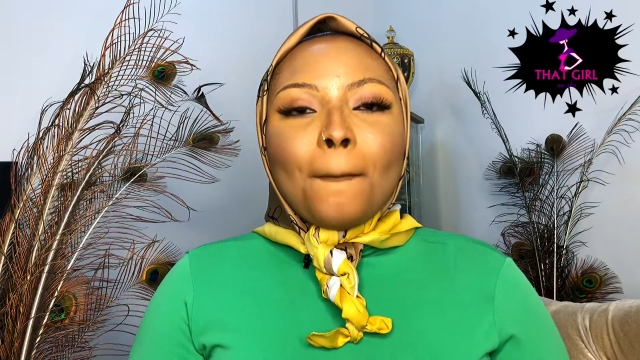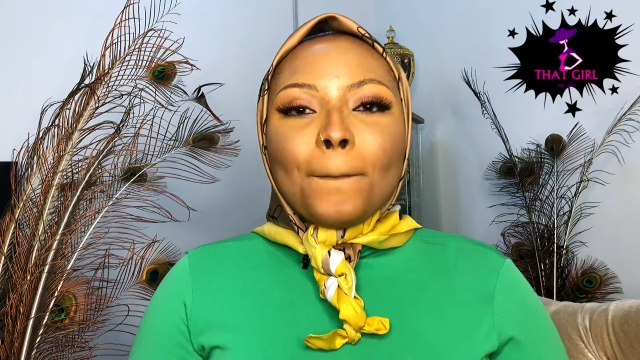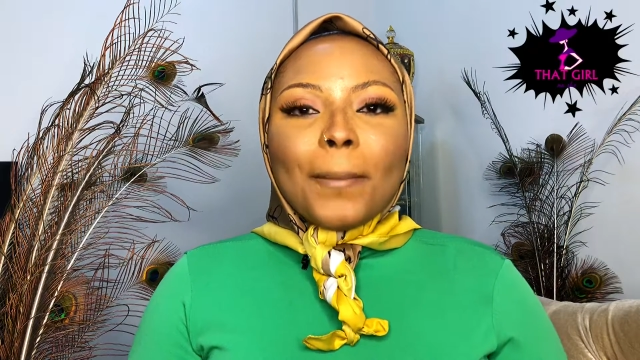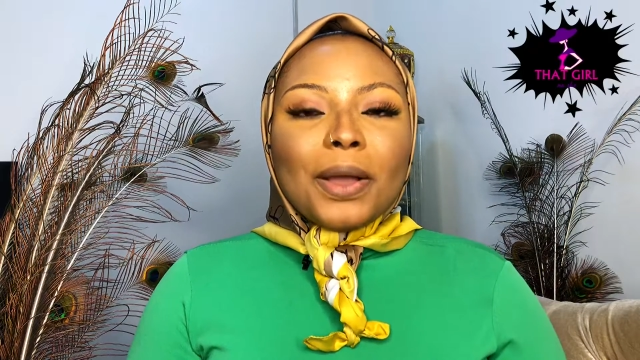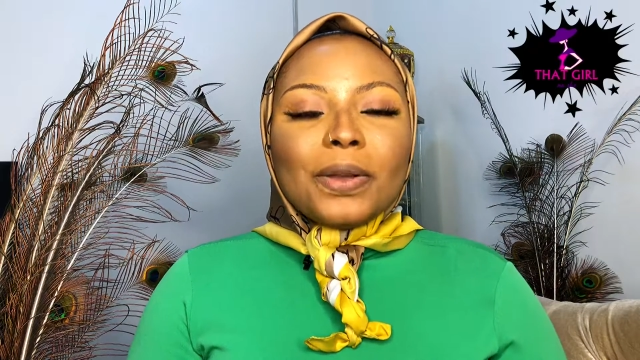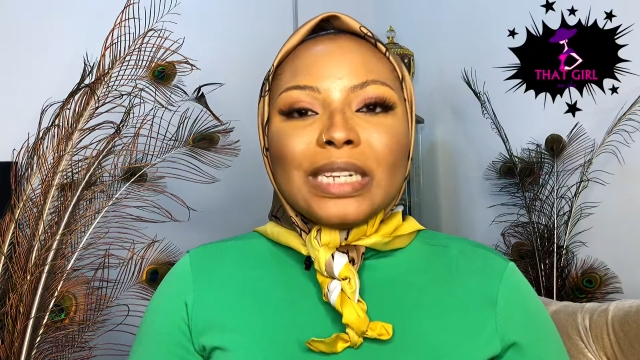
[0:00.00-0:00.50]

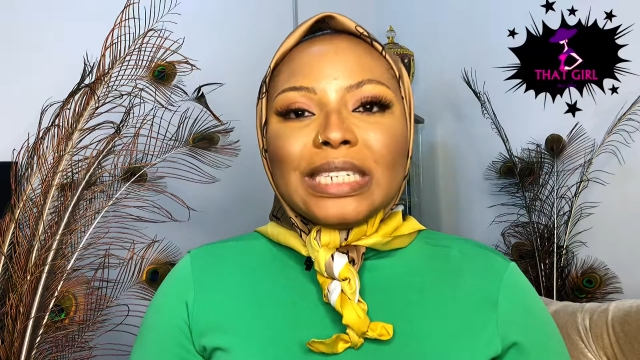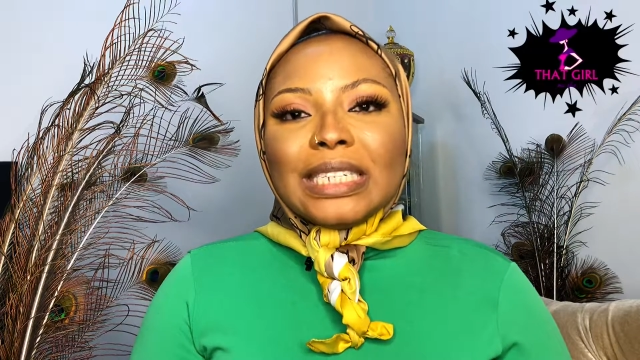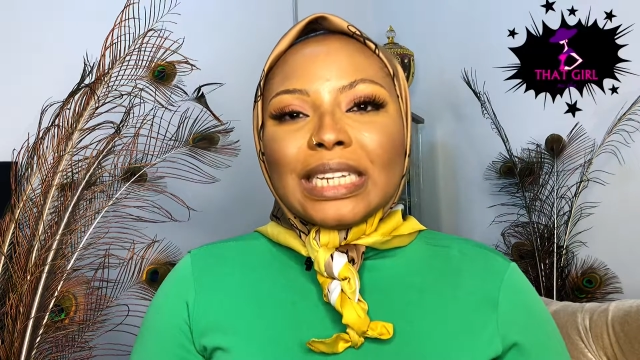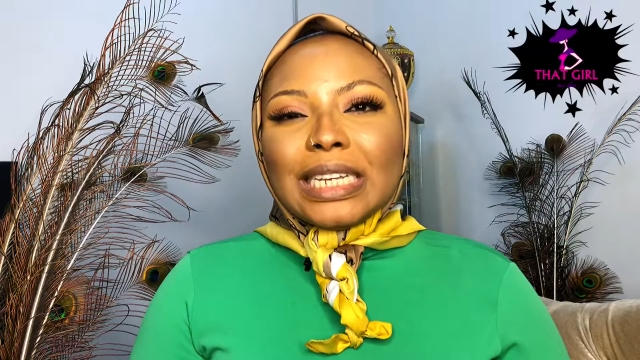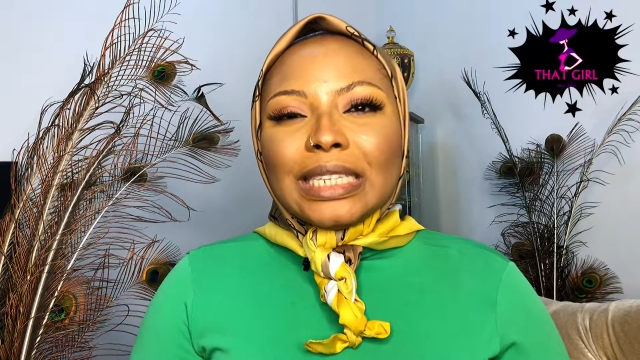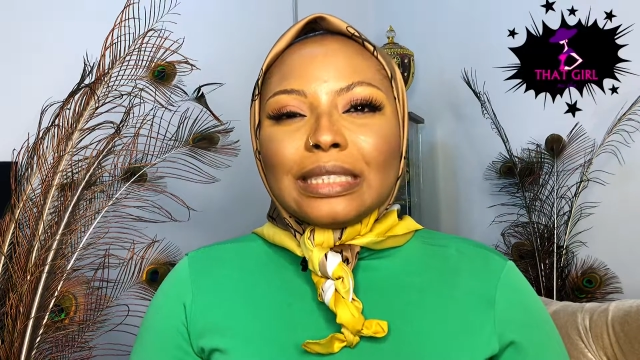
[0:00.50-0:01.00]
marriage
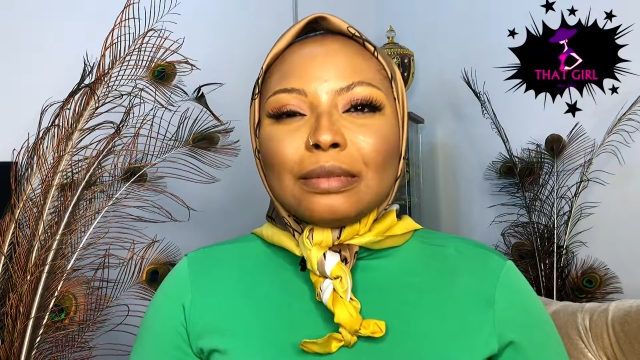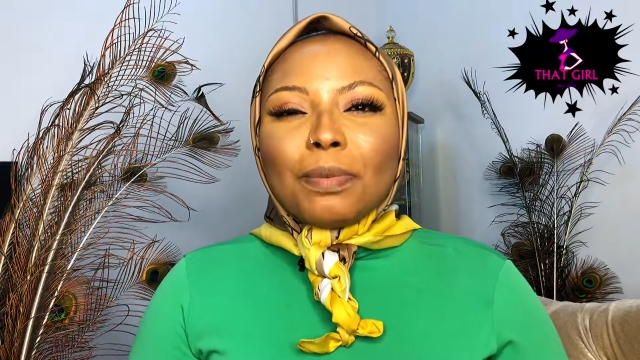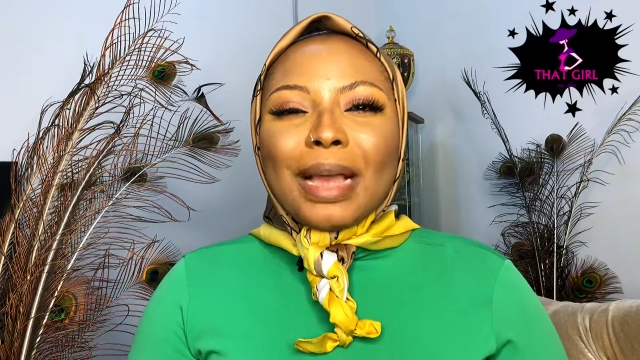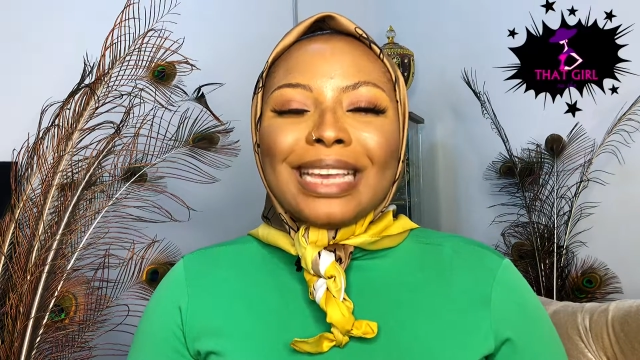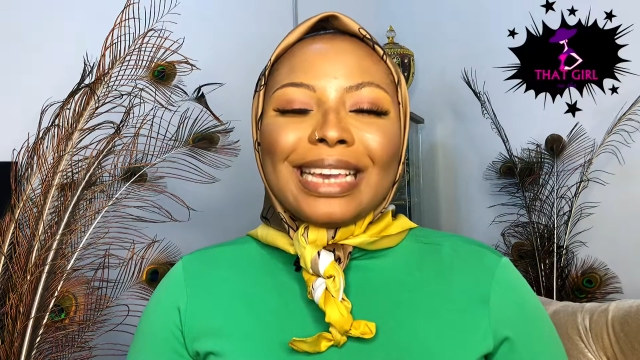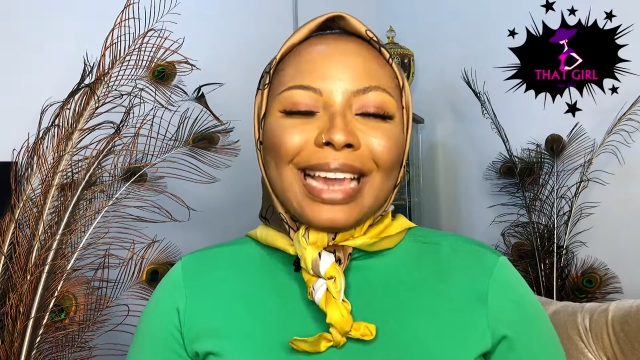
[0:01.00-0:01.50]
is
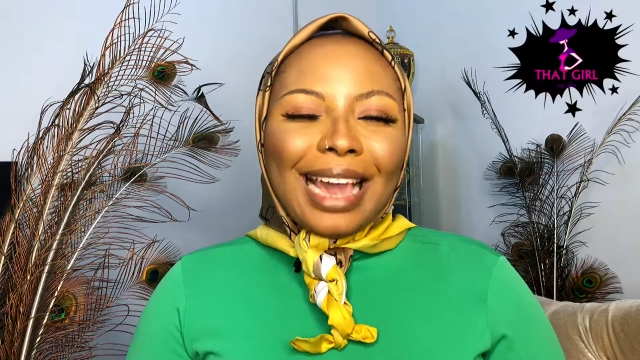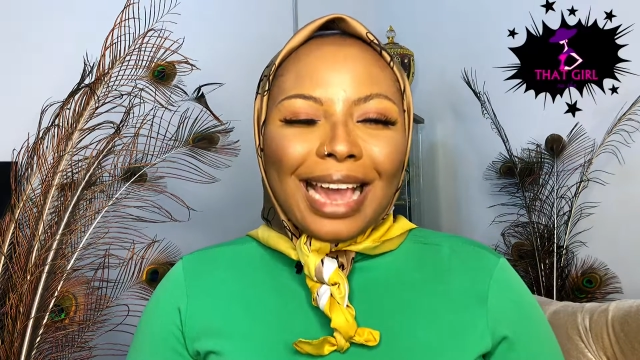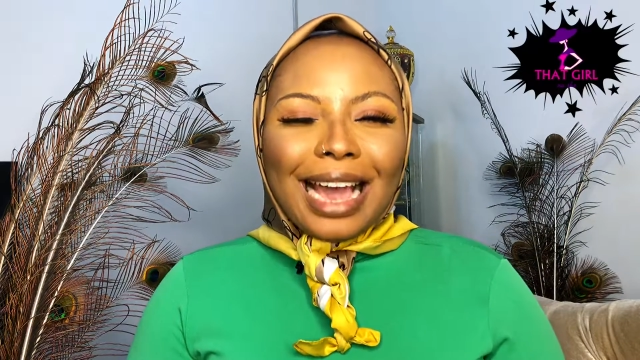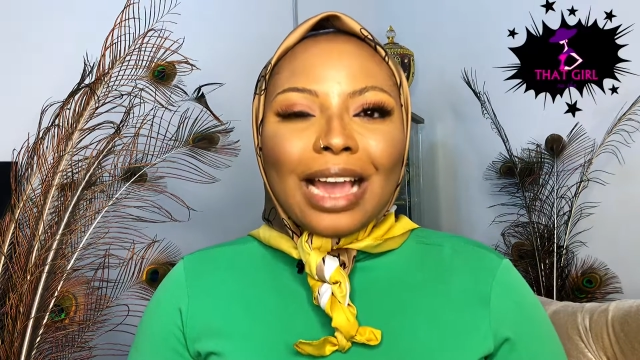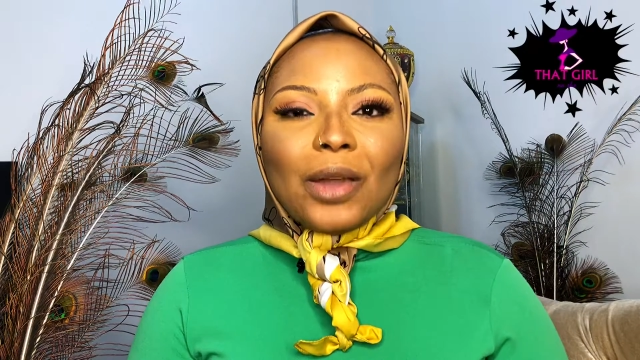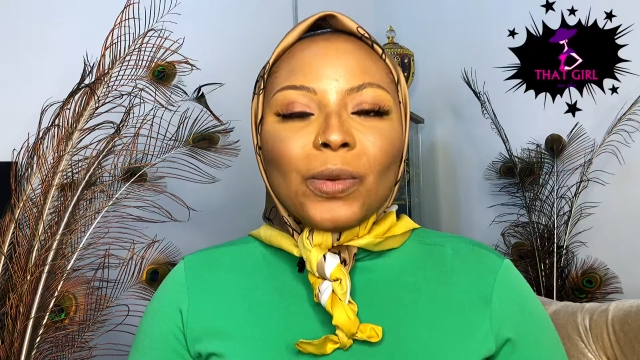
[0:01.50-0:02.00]
by
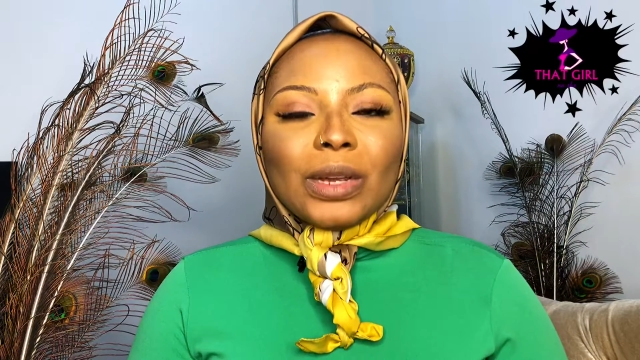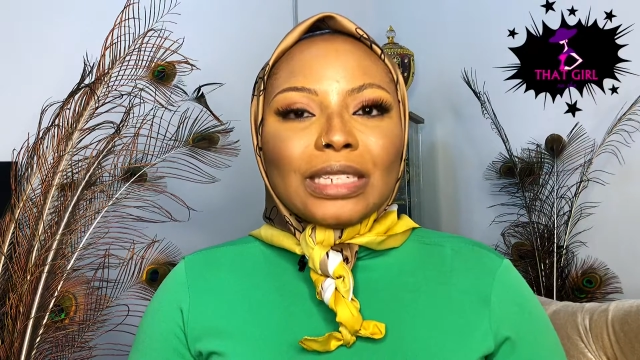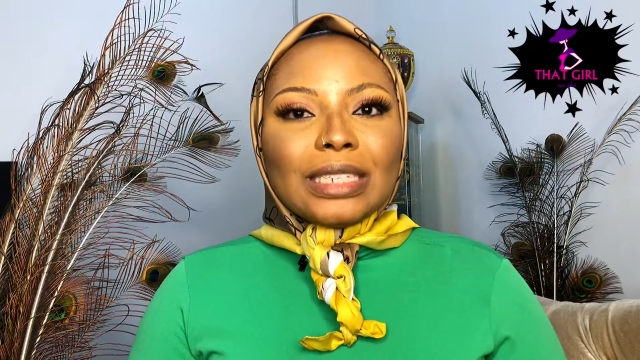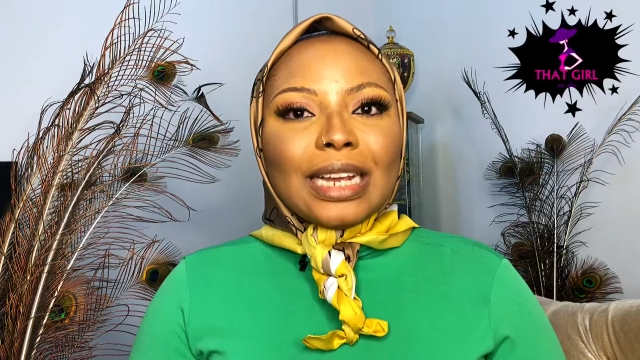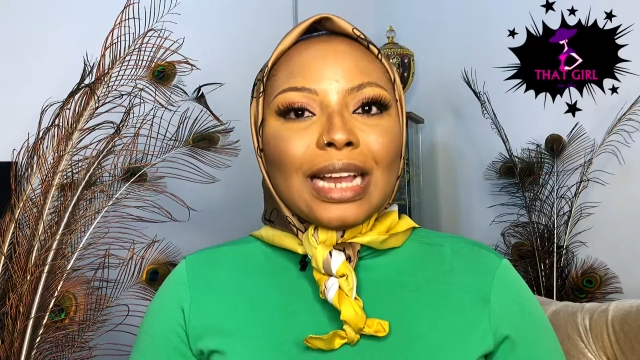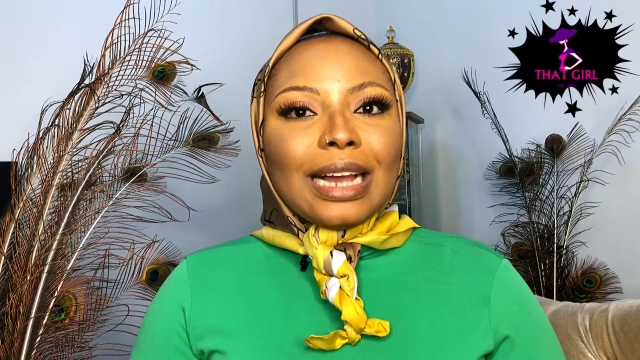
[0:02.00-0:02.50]

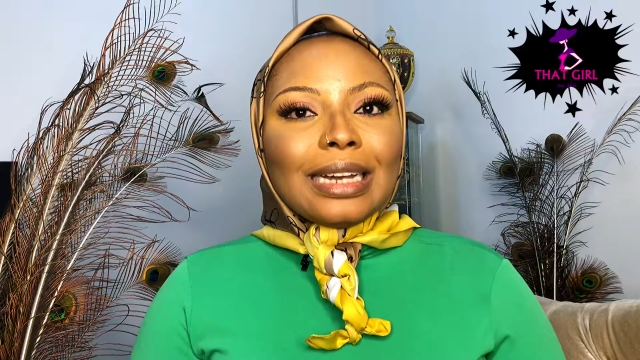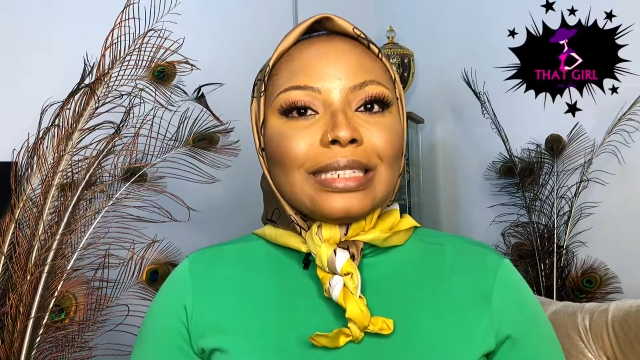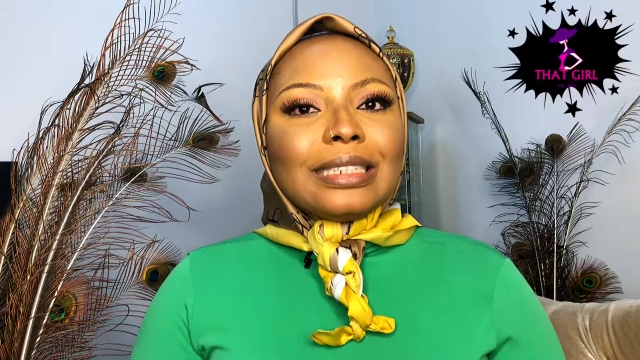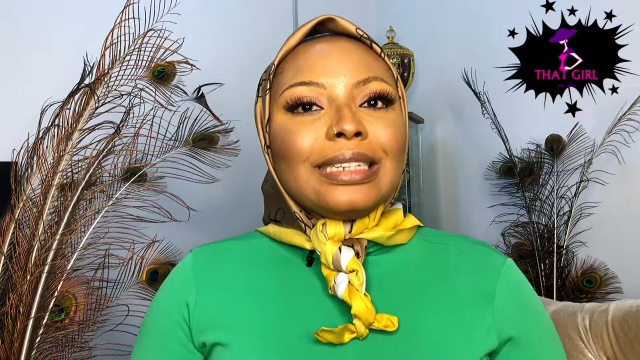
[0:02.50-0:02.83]
character,